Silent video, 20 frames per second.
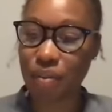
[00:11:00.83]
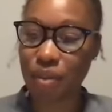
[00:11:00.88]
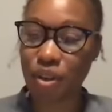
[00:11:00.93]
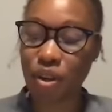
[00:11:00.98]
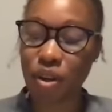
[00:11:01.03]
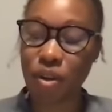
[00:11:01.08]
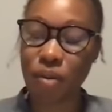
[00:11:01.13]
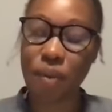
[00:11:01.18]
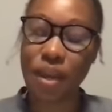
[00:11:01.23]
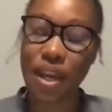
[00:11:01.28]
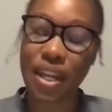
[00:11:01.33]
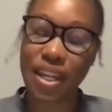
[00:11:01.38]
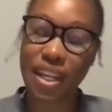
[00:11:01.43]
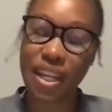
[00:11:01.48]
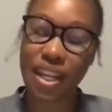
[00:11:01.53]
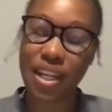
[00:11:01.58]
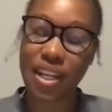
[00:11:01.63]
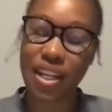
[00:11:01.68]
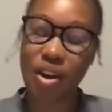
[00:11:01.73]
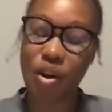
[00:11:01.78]
your
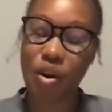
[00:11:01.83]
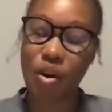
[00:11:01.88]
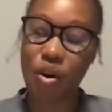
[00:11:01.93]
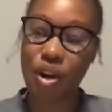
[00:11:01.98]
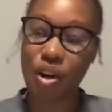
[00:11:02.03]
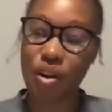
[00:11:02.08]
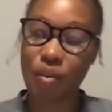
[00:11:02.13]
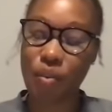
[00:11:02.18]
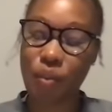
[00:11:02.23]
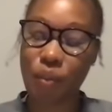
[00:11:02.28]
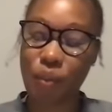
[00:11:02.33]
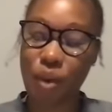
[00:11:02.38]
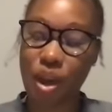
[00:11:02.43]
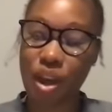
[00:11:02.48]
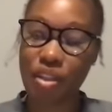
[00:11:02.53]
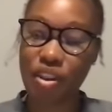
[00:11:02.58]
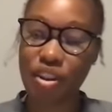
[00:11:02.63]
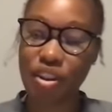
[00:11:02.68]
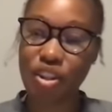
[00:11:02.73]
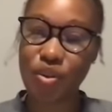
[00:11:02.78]
opinion on
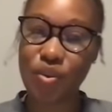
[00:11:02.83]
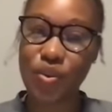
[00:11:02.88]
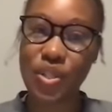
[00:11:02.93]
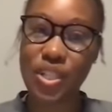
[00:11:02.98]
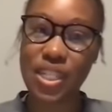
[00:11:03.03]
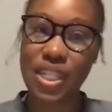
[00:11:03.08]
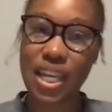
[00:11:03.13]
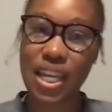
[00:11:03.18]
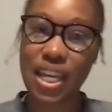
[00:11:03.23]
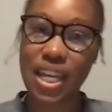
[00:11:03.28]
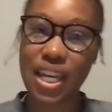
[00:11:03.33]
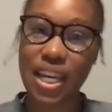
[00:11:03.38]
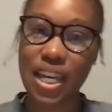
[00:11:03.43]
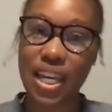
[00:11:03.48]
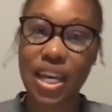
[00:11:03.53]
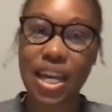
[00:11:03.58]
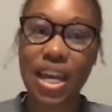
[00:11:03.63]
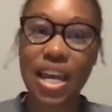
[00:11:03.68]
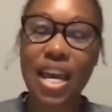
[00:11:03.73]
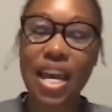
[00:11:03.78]
whether you see
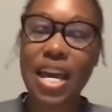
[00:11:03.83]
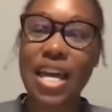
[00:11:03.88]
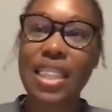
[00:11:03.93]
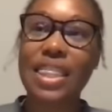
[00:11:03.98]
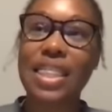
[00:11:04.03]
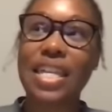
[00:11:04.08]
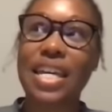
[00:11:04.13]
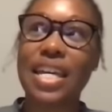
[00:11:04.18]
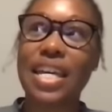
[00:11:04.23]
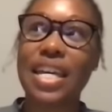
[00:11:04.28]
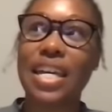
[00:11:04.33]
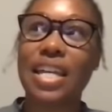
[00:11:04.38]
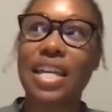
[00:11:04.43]
the